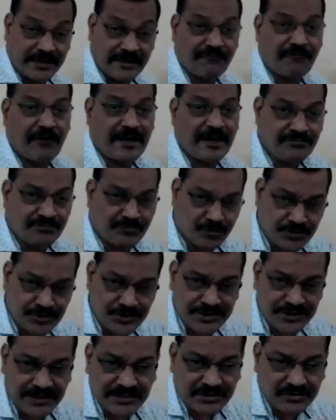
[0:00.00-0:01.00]
defined
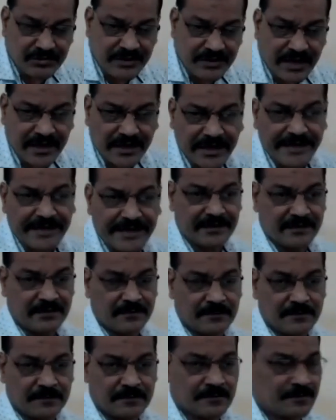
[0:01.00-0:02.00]
procedures you can write.
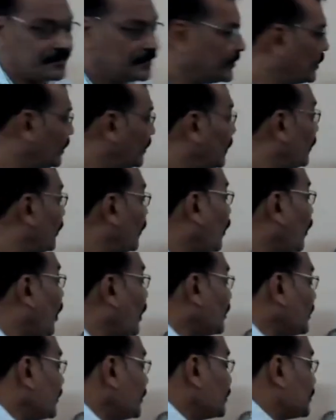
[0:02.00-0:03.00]

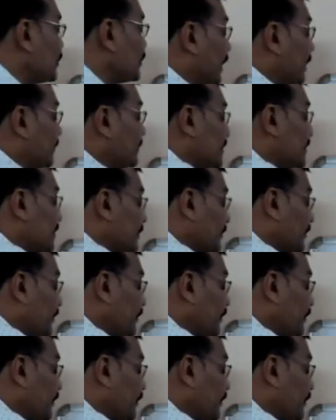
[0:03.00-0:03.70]
All these names